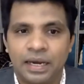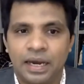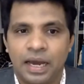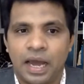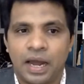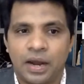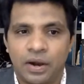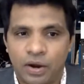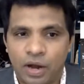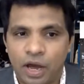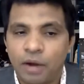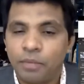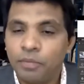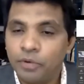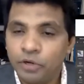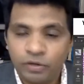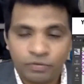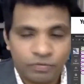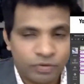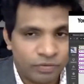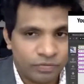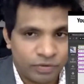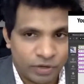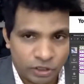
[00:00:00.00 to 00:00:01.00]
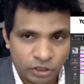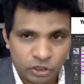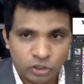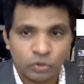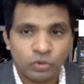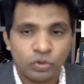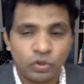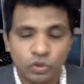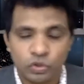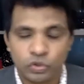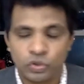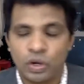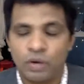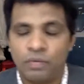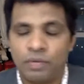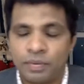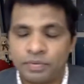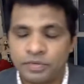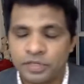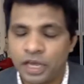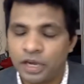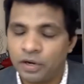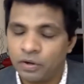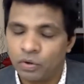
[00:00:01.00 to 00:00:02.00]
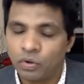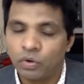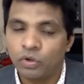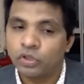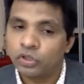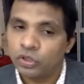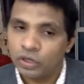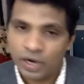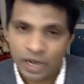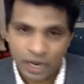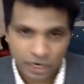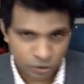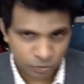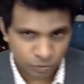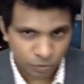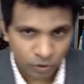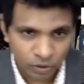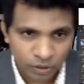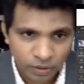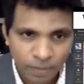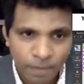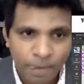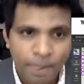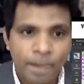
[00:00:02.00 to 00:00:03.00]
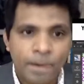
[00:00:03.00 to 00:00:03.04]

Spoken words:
I don't know how many of you went through. Those who have website, go through dashboard.